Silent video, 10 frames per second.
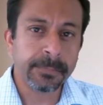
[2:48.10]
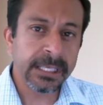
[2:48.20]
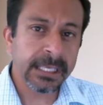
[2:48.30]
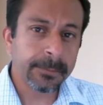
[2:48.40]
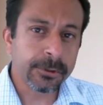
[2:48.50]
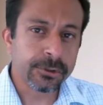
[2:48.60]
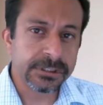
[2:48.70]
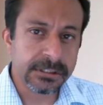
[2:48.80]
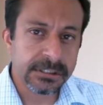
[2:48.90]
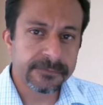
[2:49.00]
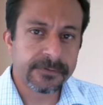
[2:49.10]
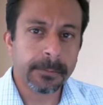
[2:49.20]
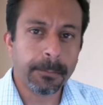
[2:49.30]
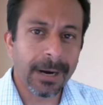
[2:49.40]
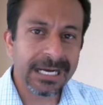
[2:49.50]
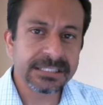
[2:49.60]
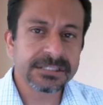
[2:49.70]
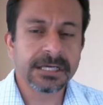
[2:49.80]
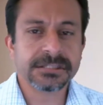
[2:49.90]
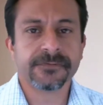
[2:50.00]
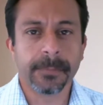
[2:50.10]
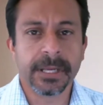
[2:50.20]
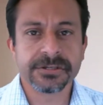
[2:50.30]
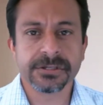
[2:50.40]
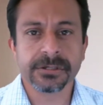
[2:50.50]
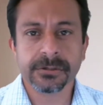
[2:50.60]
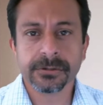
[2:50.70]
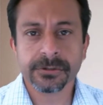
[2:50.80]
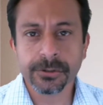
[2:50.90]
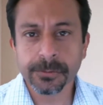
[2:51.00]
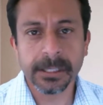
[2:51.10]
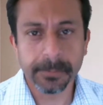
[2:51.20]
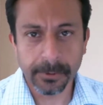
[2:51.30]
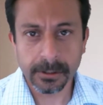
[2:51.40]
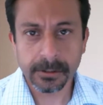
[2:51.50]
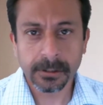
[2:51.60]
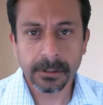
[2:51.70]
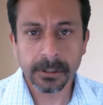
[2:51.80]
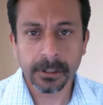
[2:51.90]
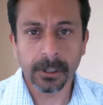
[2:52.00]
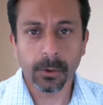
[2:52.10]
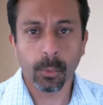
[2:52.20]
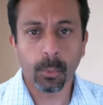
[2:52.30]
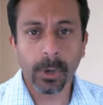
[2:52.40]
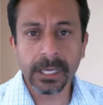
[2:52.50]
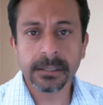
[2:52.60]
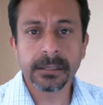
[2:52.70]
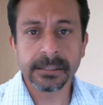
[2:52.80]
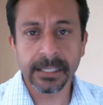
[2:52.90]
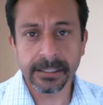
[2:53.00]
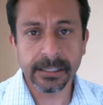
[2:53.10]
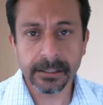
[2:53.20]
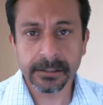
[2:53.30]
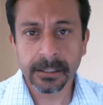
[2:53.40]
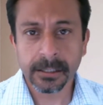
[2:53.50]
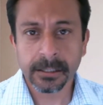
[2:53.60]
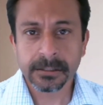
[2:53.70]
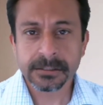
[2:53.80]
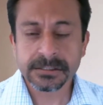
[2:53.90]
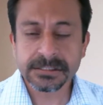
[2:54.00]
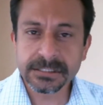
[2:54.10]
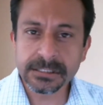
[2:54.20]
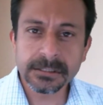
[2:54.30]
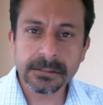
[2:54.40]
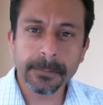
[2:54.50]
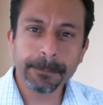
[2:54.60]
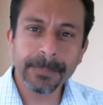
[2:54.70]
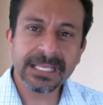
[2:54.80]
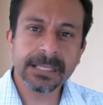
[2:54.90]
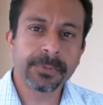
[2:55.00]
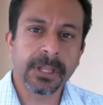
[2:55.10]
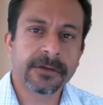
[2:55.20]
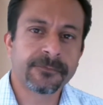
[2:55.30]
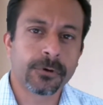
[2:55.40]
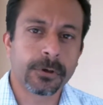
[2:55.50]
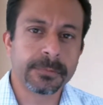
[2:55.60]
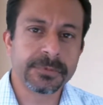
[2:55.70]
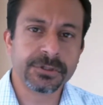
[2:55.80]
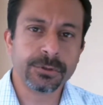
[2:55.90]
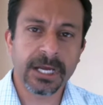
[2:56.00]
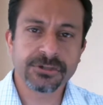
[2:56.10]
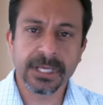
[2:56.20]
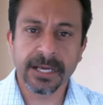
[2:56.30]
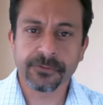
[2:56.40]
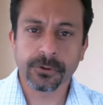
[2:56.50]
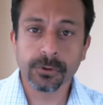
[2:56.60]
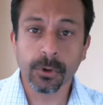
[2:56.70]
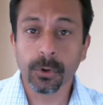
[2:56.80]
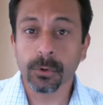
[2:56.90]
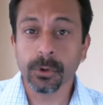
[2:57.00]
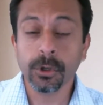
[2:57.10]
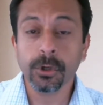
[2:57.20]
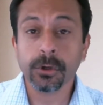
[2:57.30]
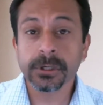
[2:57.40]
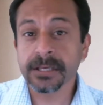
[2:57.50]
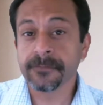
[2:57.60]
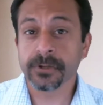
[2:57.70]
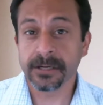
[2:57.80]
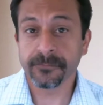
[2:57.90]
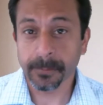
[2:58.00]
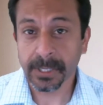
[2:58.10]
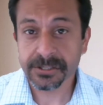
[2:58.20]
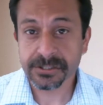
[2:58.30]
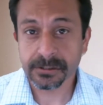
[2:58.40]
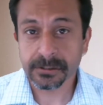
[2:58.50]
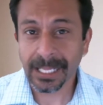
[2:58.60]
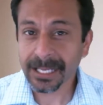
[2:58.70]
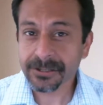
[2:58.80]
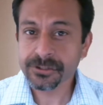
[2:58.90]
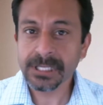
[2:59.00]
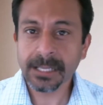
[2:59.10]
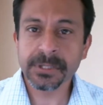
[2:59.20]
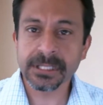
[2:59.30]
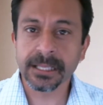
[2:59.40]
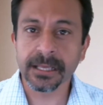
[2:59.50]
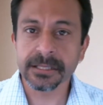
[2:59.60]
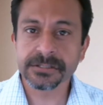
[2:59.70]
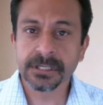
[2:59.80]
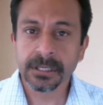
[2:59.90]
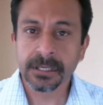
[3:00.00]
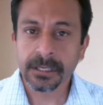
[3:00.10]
Being able to deliver bite-sized information to people when they need it. Still, many platforms you actually have to go looking for that information. That should not be the case.